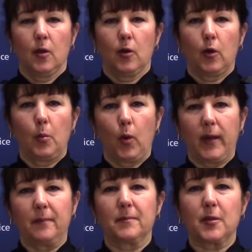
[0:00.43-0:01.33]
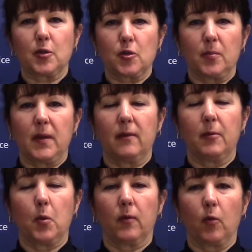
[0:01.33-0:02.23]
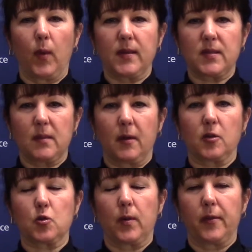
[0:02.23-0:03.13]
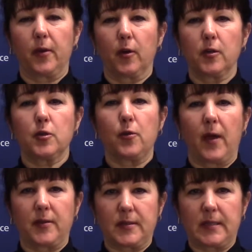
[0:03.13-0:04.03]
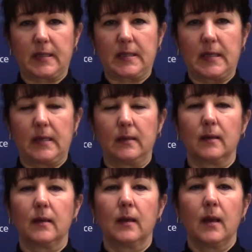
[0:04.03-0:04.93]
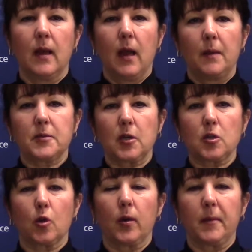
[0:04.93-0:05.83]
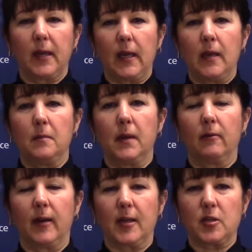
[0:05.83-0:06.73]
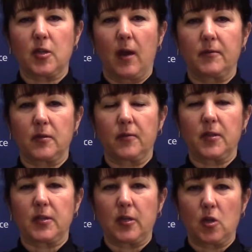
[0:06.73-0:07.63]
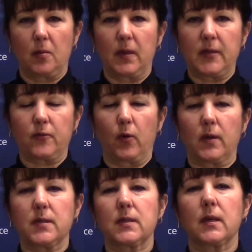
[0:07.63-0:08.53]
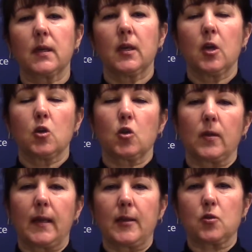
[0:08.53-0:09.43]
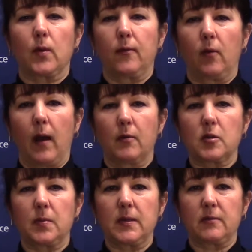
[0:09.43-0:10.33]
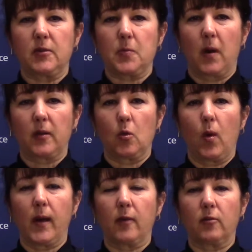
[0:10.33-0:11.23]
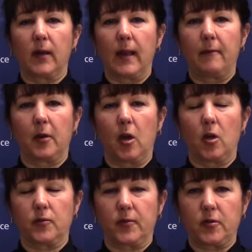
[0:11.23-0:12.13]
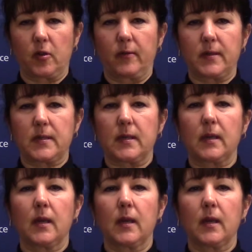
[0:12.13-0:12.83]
Good morning. This is your media report for Wednesday, March 23rd, 2016. I'm Sergeant Laurie McGee, Media Relations Officer for the St. John Police Force. During the last 24 hours, police have responded to 111 calls for service.